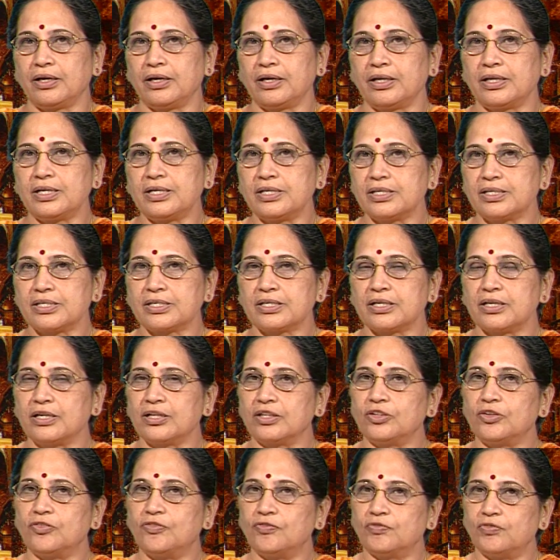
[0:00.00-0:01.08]
is
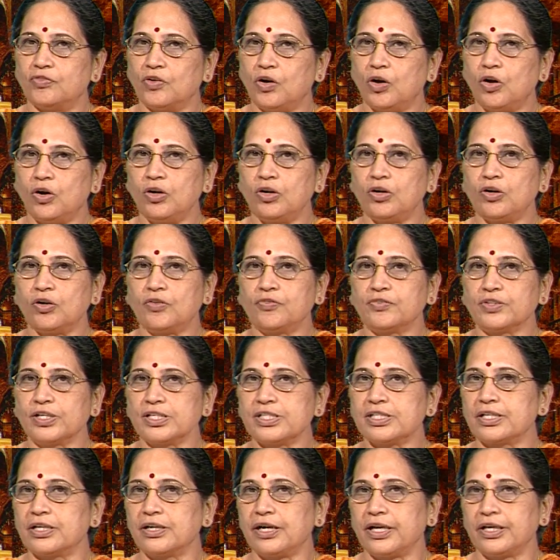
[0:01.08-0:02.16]
the fall of this
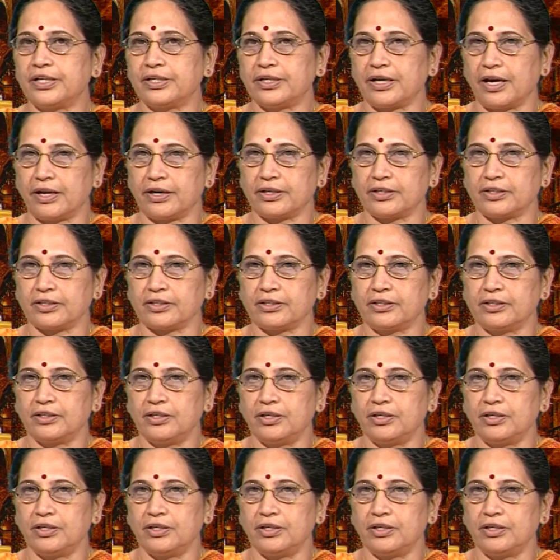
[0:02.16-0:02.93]
great character